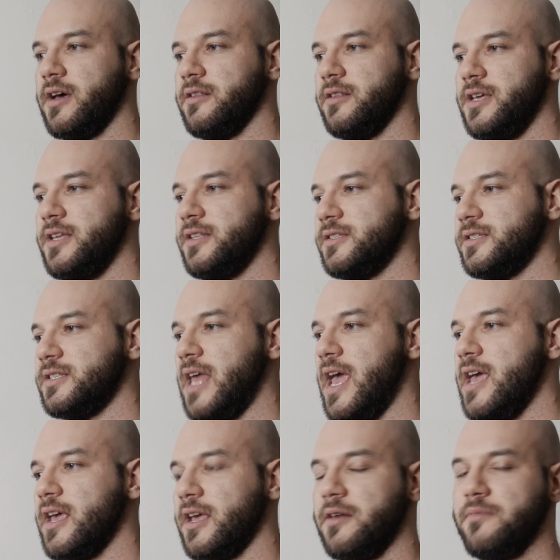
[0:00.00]
a lean
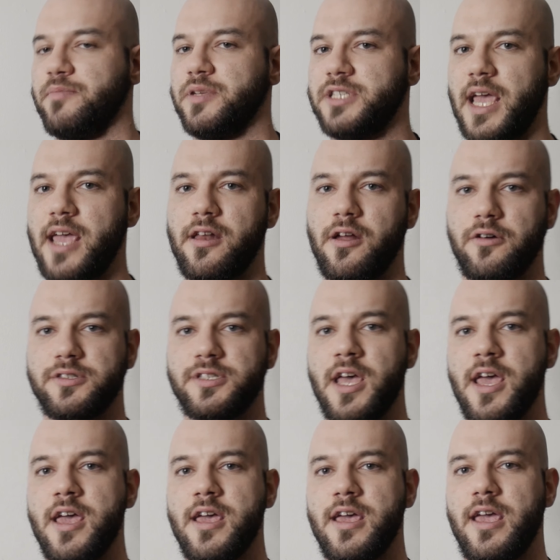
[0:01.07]
steak and potatoes
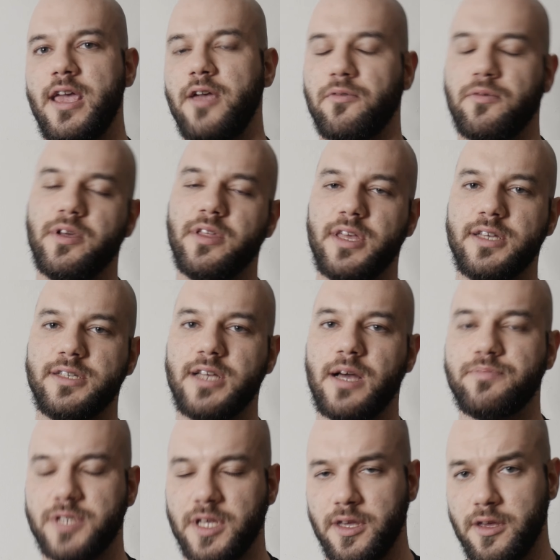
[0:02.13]
it really is
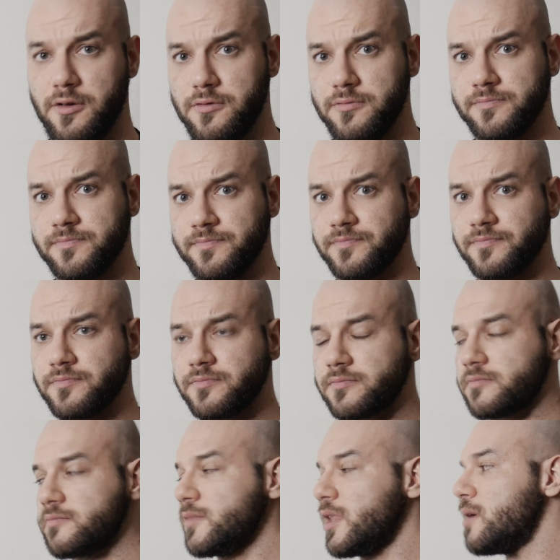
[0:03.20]
up to you
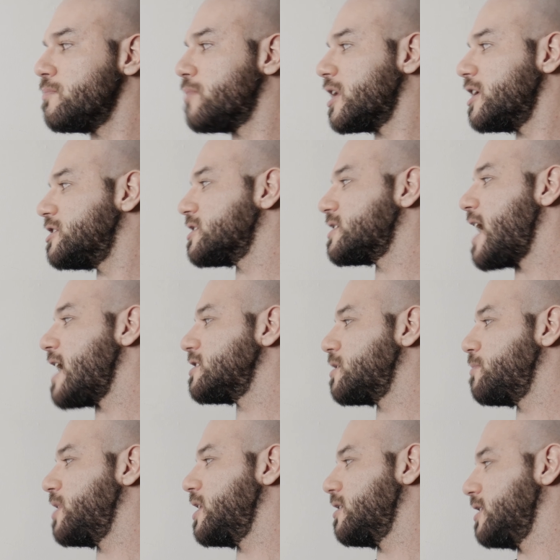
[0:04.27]
but it just has
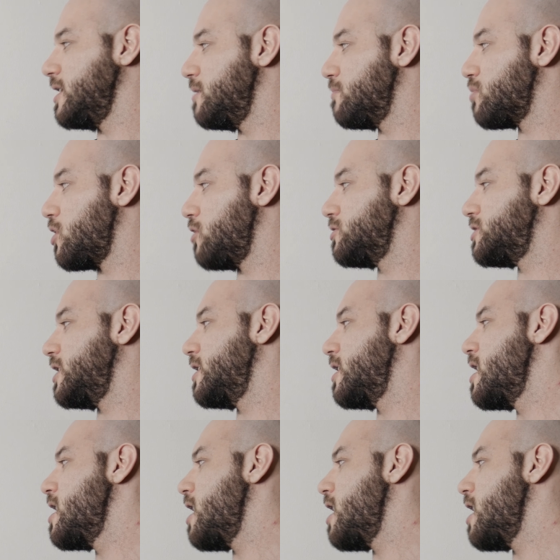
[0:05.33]
to be a lean protein